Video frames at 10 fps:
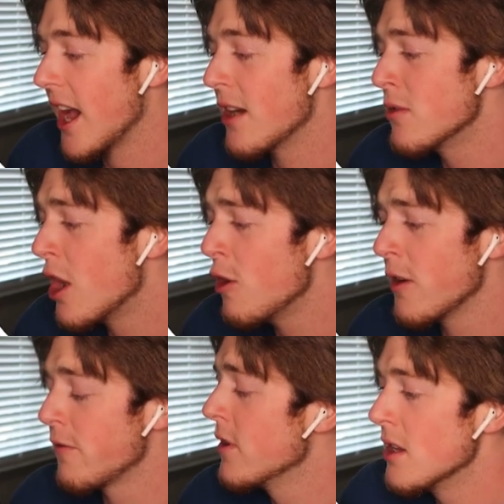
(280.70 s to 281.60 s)
I don't know
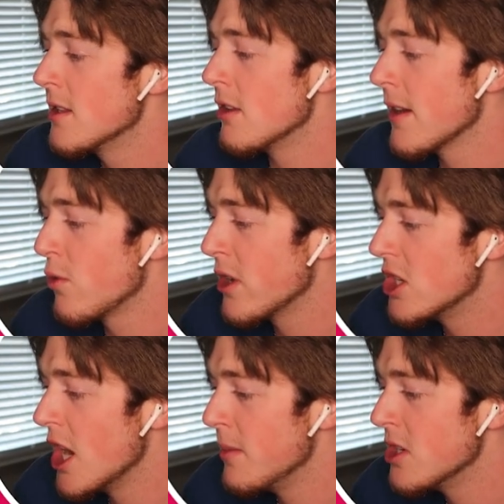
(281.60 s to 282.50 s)
if they'll ever win a
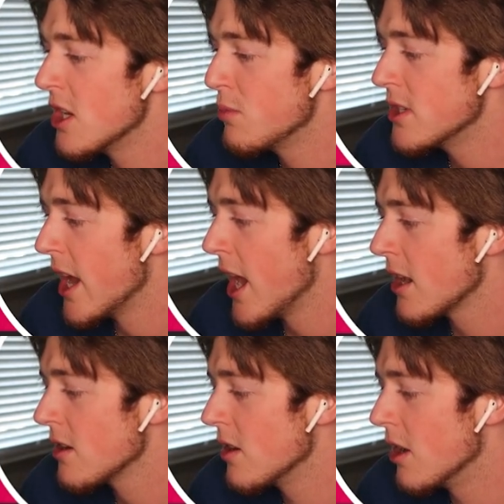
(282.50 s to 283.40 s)
championship with
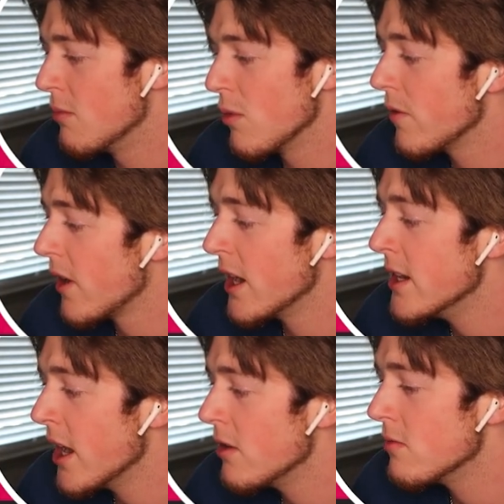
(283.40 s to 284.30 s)
Dak. We'll find
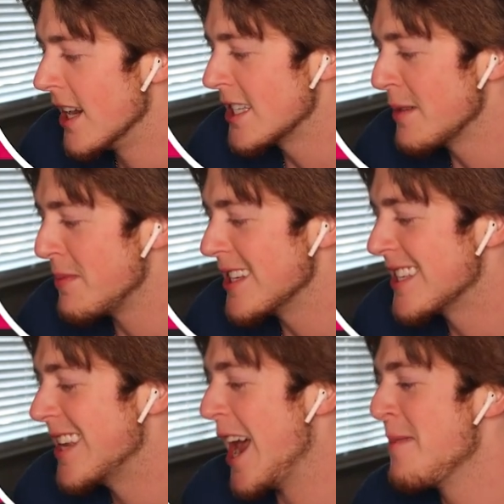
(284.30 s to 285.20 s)
out. Next up is
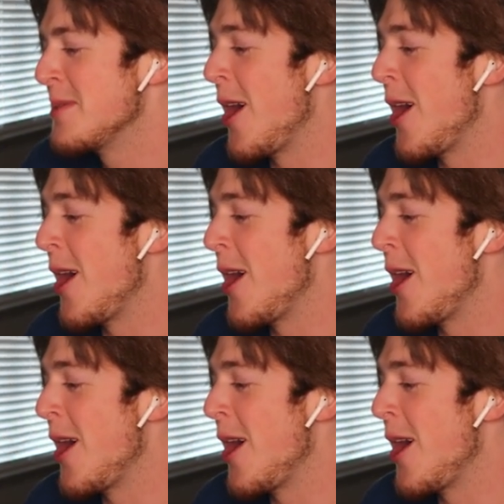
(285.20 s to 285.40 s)
Sam